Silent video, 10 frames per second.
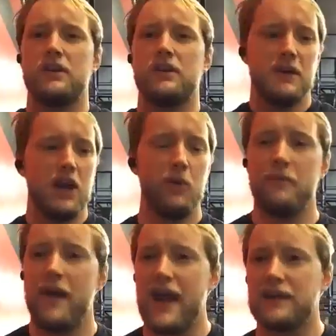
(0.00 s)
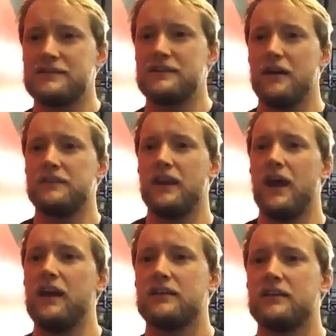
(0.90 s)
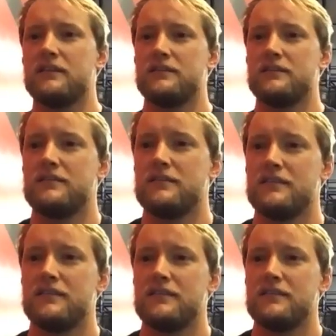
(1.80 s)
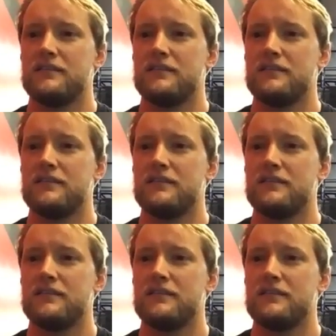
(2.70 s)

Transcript: lower back stuff today. Oh, great.